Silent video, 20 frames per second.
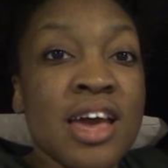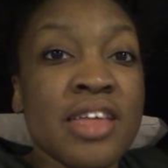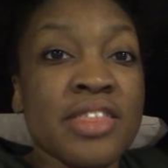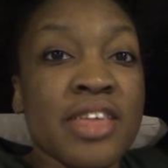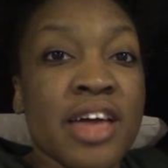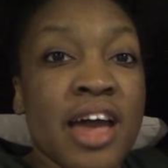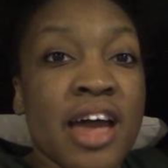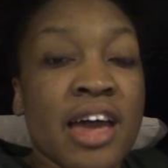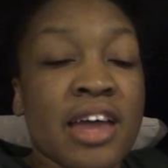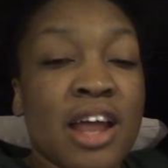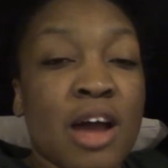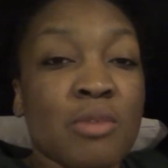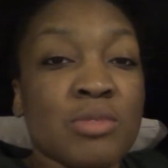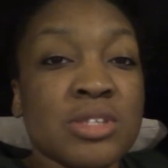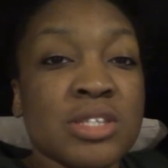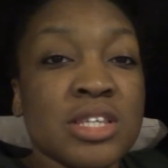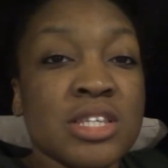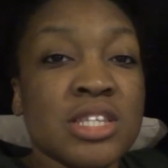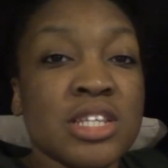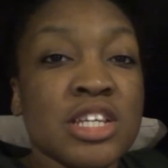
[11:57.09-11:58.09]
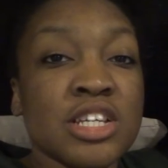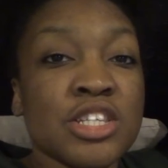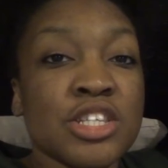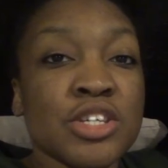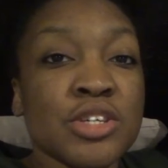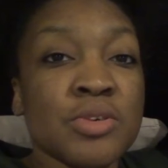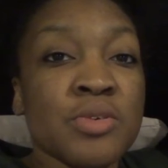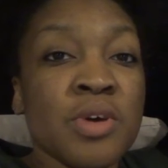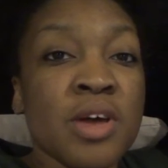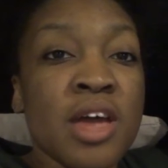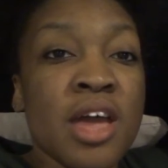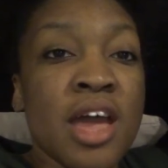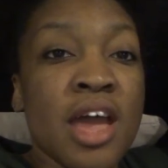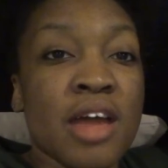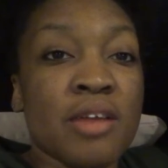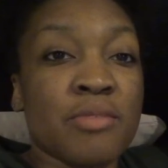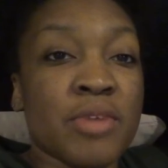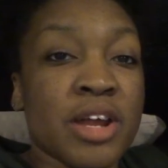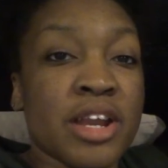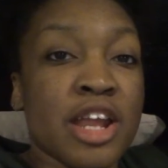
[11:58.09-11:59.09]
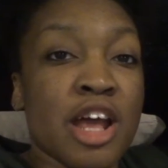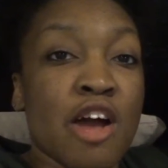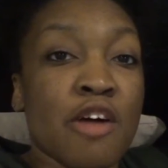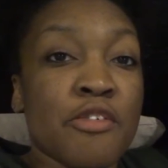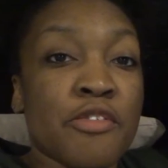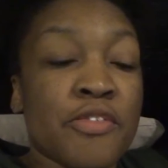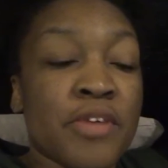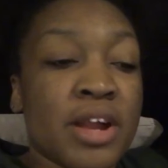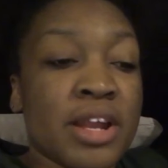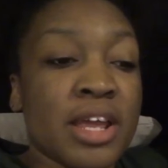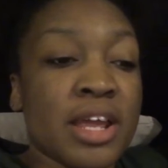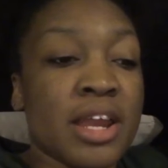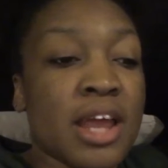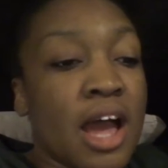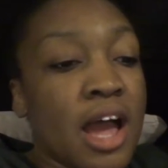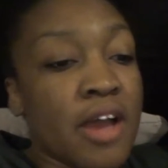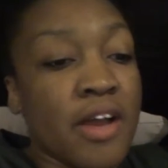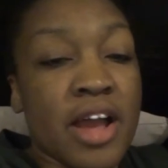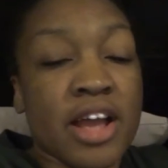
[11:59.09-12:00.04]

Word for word: that I was listening to, and right now Freddie and I are